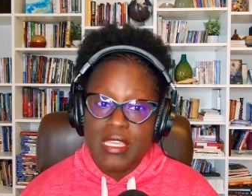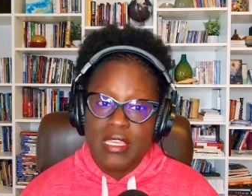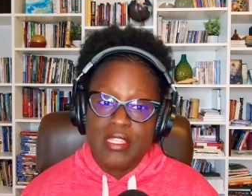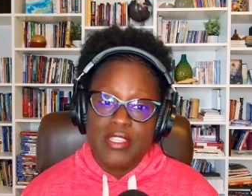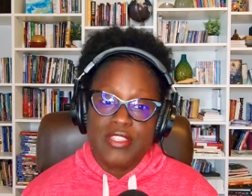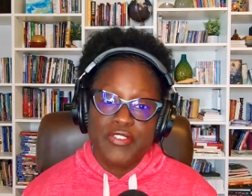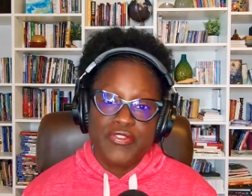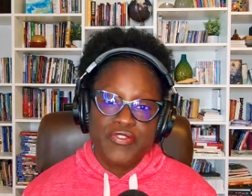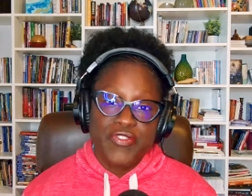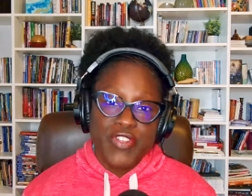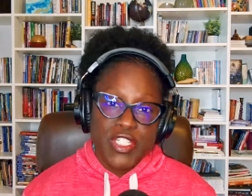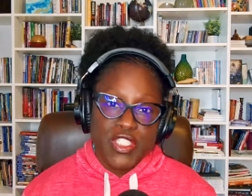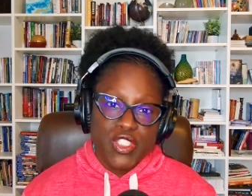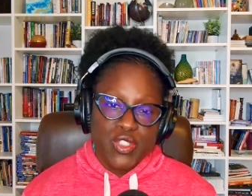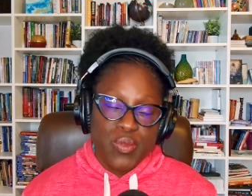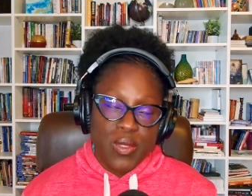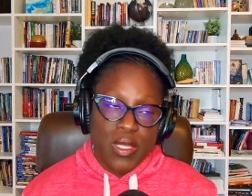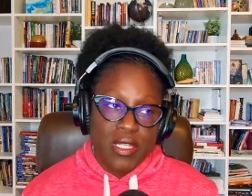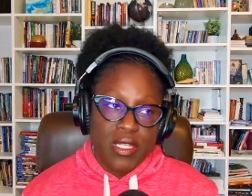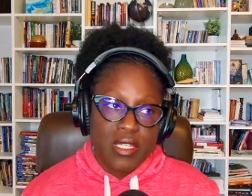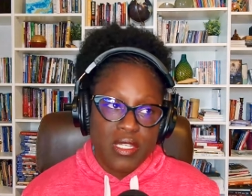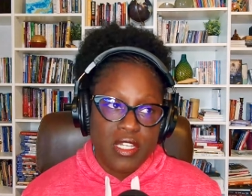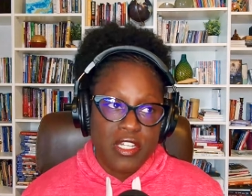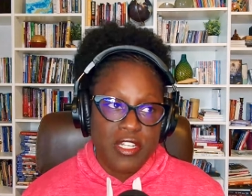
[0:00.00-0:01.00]
The first
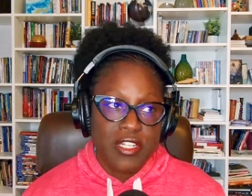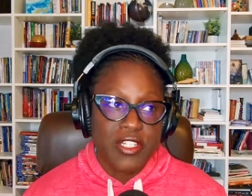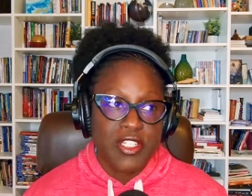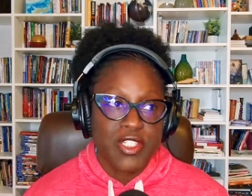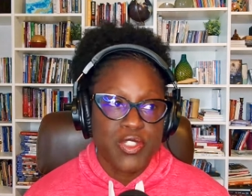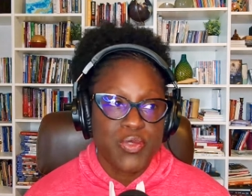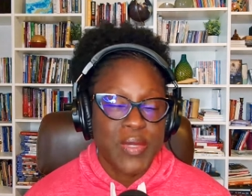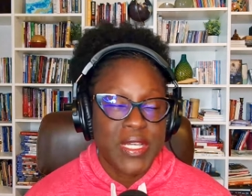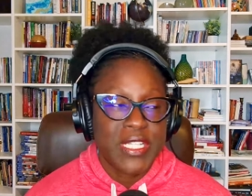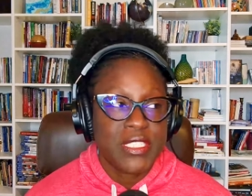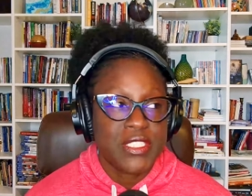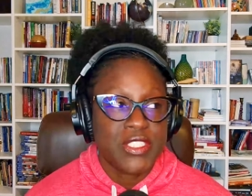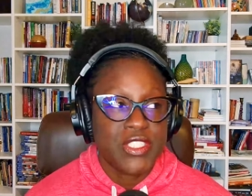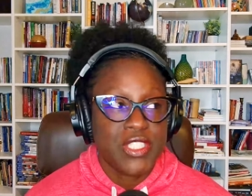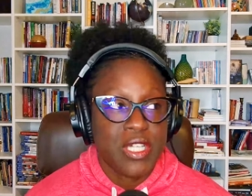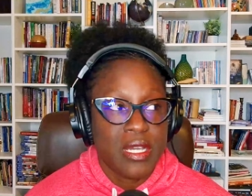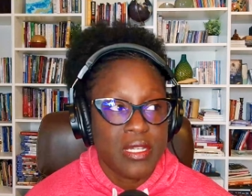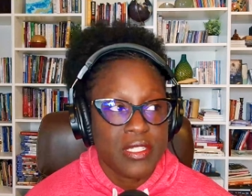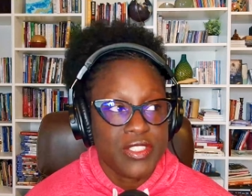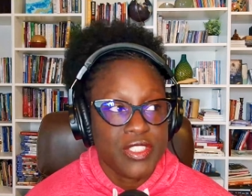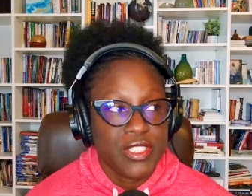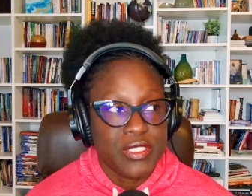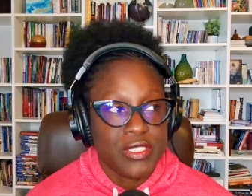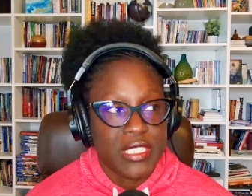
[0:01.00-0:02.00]
one occurred when a
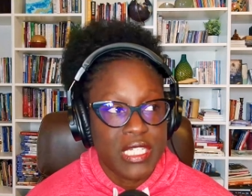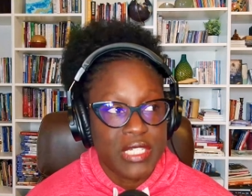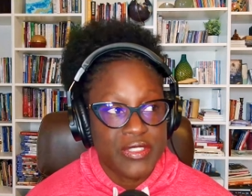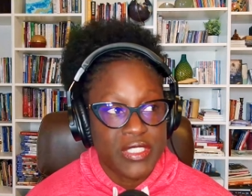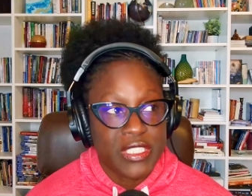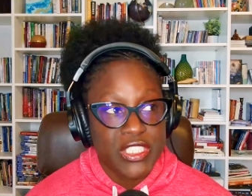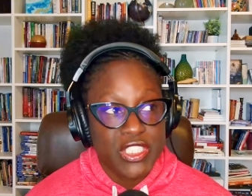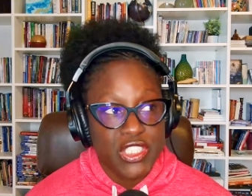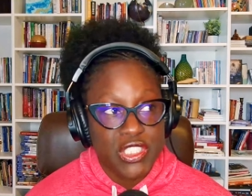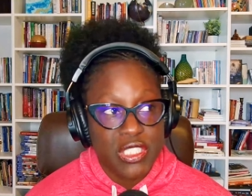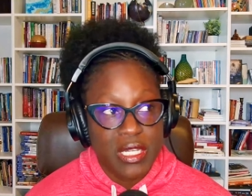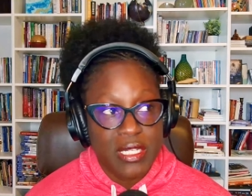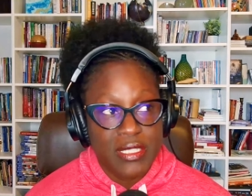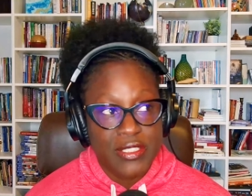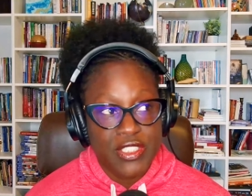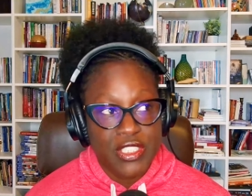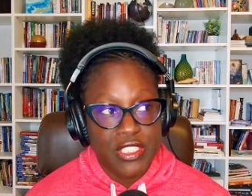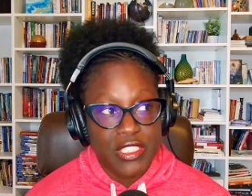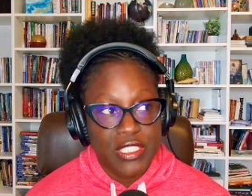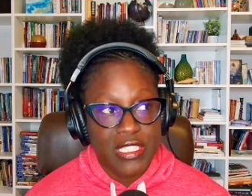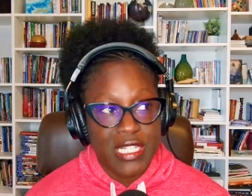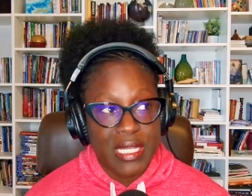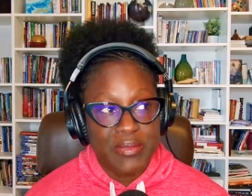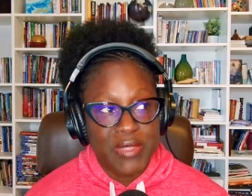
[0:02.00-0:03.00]
doctor, now this
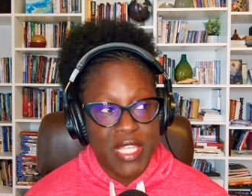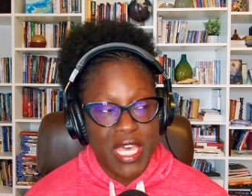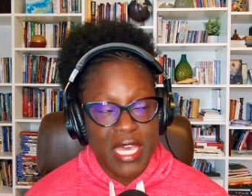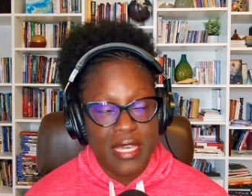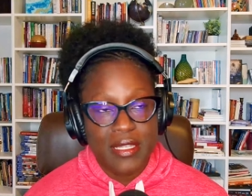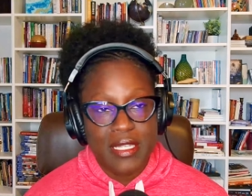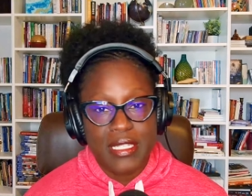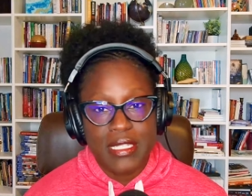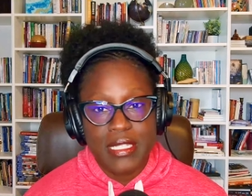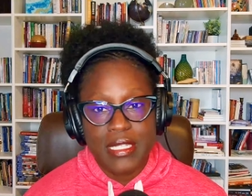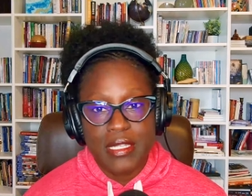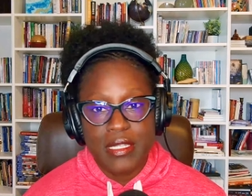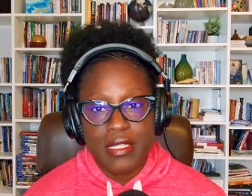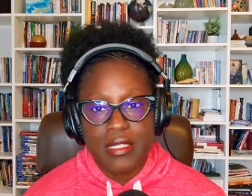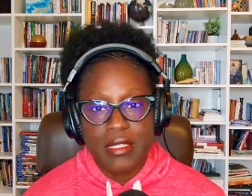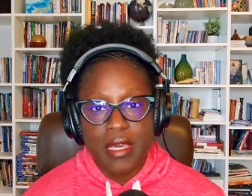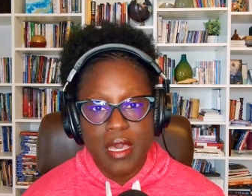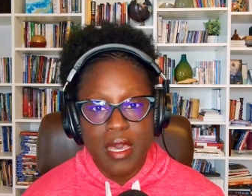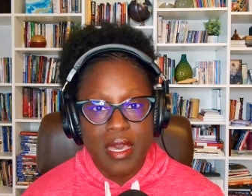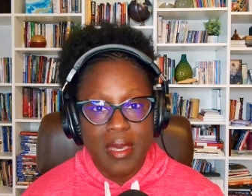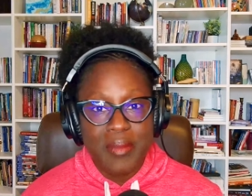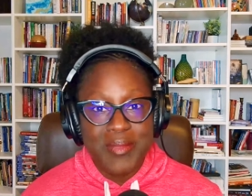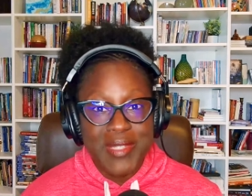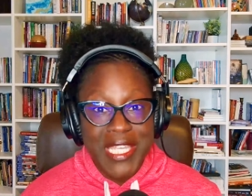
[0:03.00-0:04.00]
doctor, I'm not going to
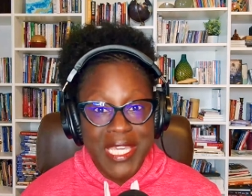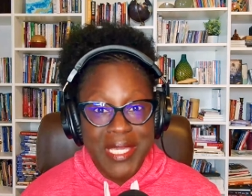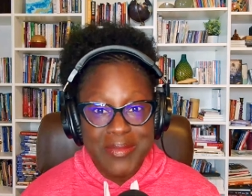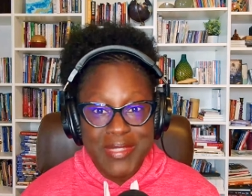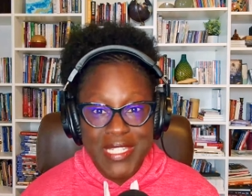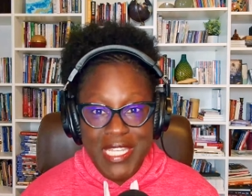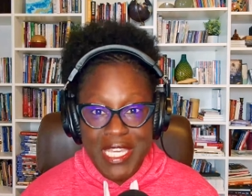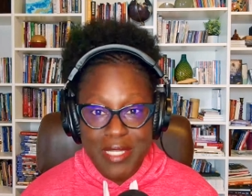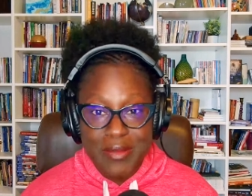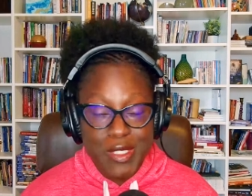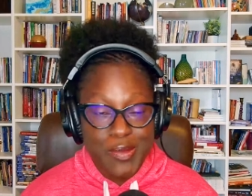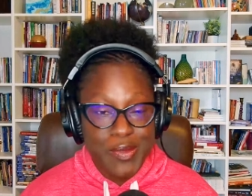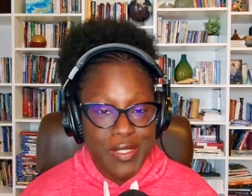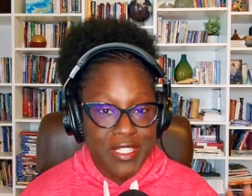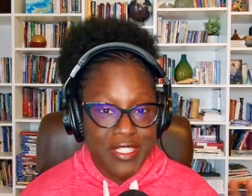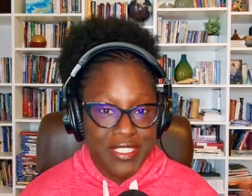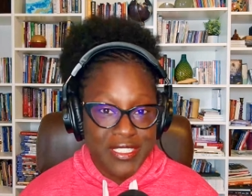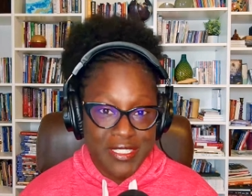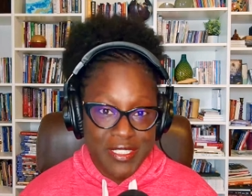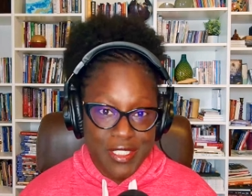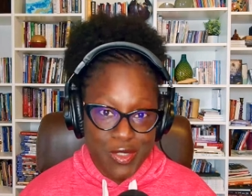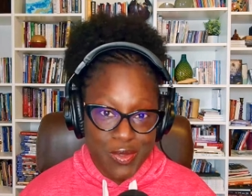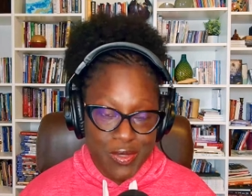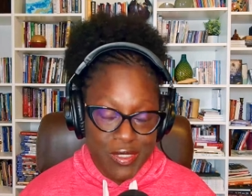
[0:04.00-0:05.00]
name names
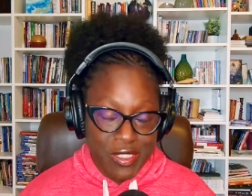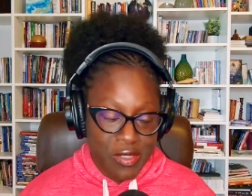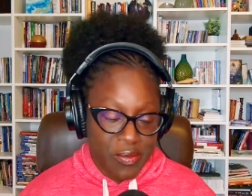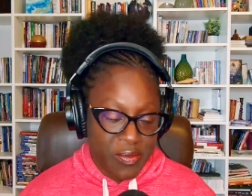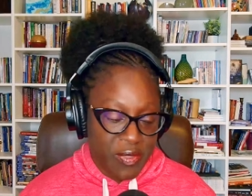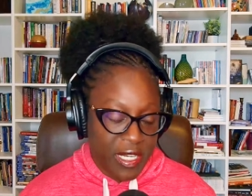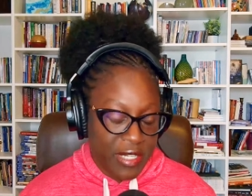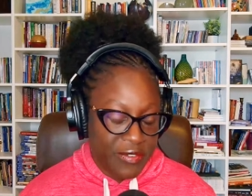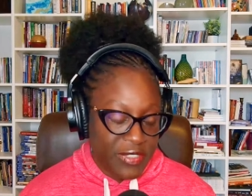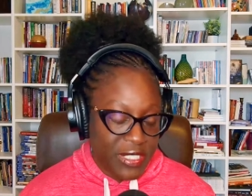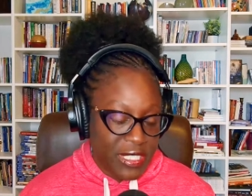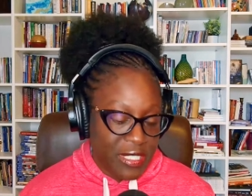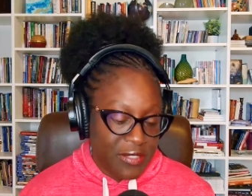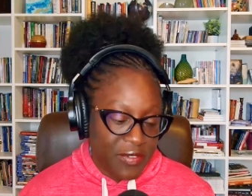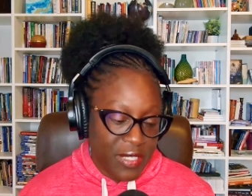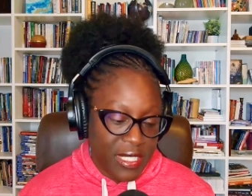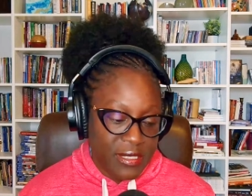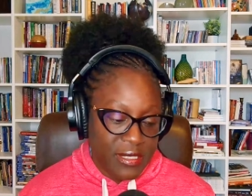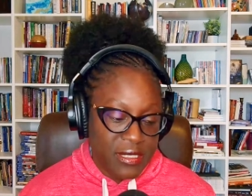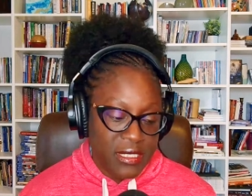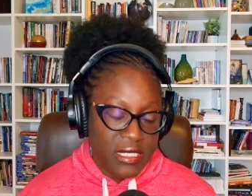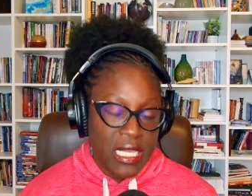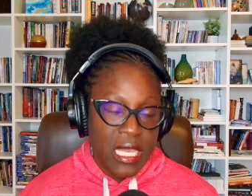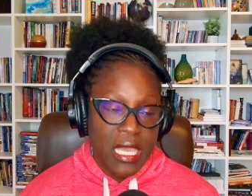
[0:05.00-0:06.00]
because this was a private
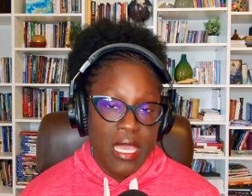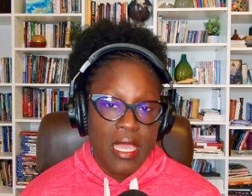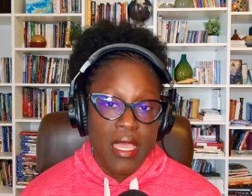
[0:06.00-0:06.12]
event,